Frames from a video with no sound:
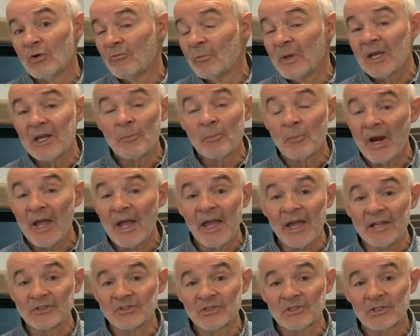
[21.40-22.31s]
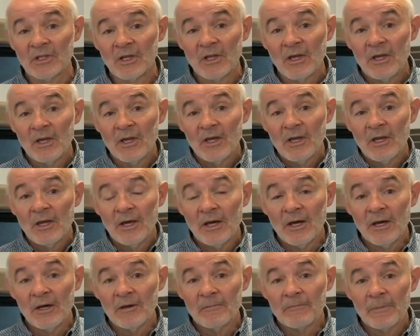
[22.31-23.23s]
of many brands.
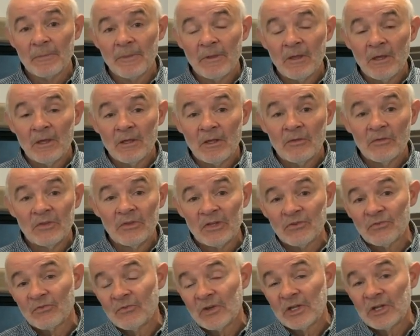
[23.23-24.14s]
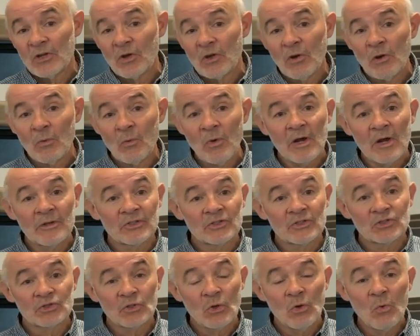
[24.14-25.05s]
This video I want
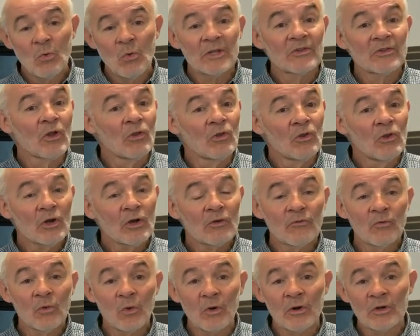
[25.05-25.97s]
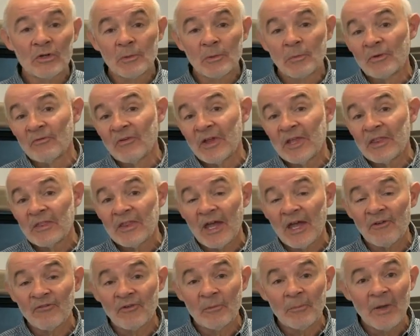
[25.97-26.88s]
to show what to look for to prevent
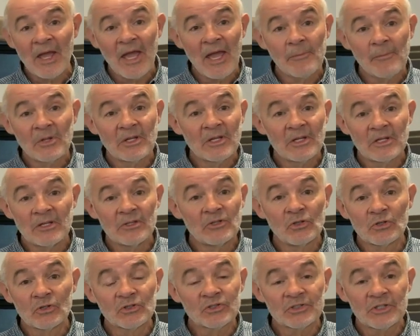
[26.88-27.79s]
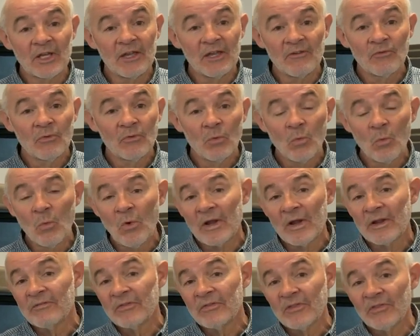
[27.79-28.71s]
that from happening in your safe.
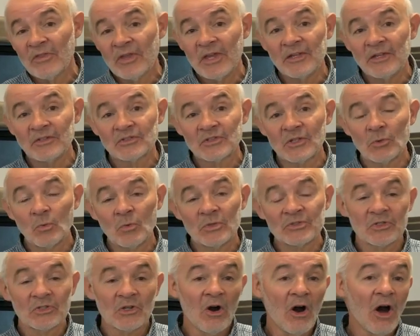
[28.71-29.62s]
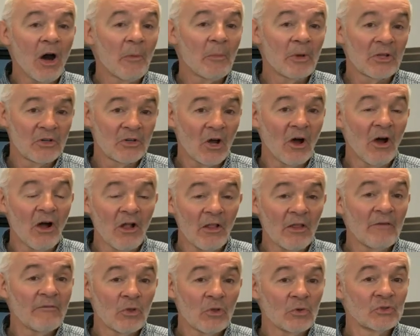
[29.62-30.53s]
One of the things that was common to all
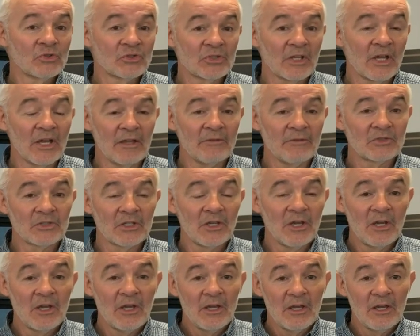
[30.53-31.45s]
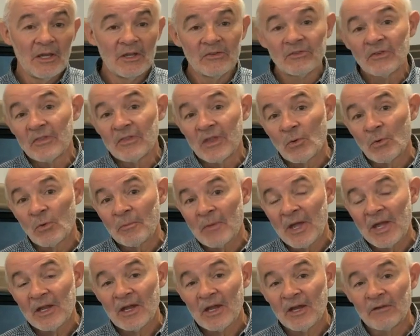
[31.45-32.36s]
of those safes is that they were
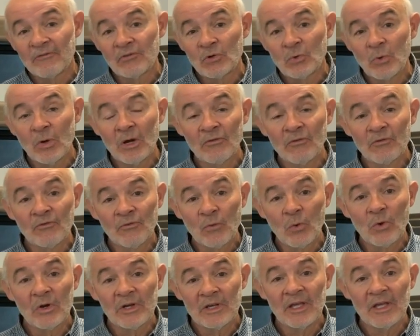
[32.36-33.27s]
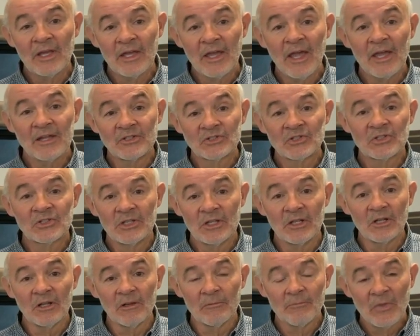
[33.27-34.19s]
made out of 12 or 14 gauge
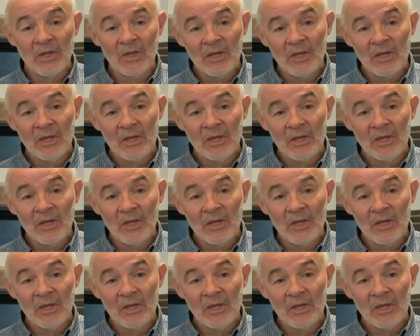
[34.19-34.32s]
steel.